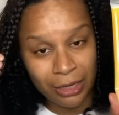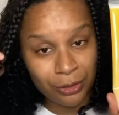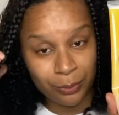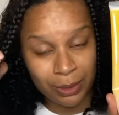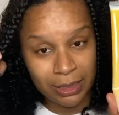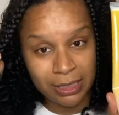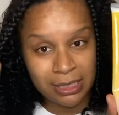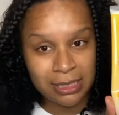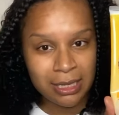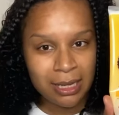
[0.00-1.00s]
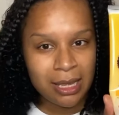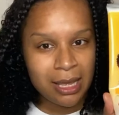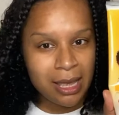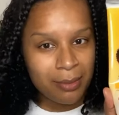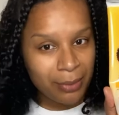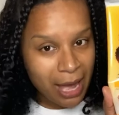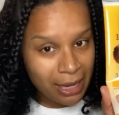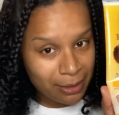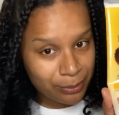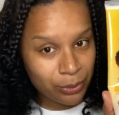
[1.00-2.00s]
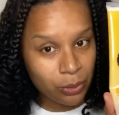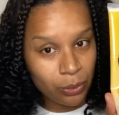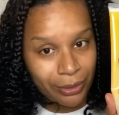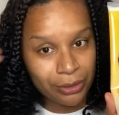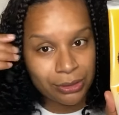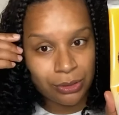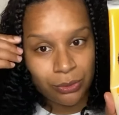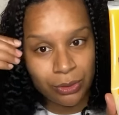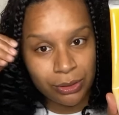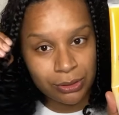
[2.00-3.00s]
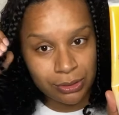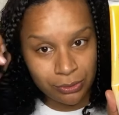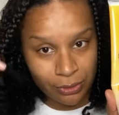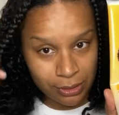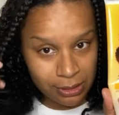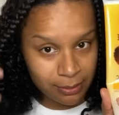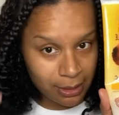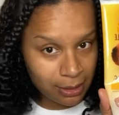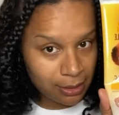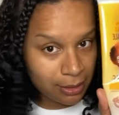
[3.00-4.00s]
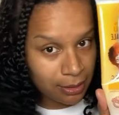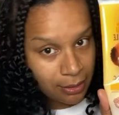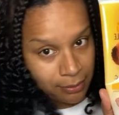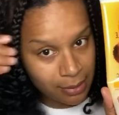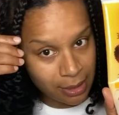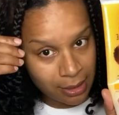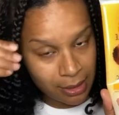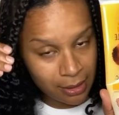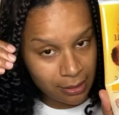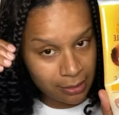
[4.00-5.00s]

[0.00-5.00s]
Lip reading: what it is, but I can put oils and oils and oils in my hair, and by